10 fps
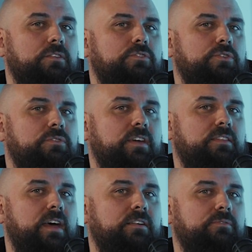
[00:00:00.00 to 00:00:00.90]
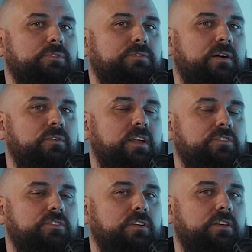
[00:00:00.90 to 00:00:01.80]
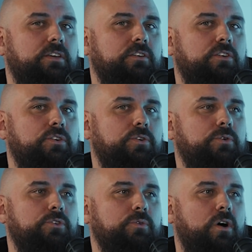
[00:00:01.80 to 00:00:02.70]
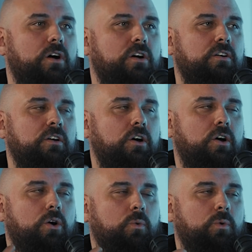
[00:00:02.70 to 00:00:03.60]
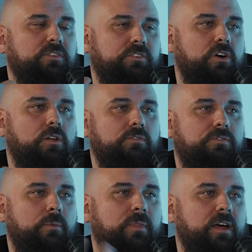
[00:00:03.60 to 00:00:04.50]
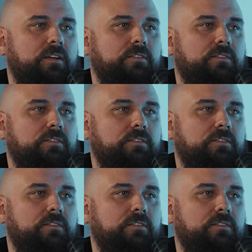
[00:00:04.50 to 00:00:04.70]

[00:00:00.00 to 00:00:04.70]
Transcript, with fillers: do you think that was foundationally who you are, or was it all from that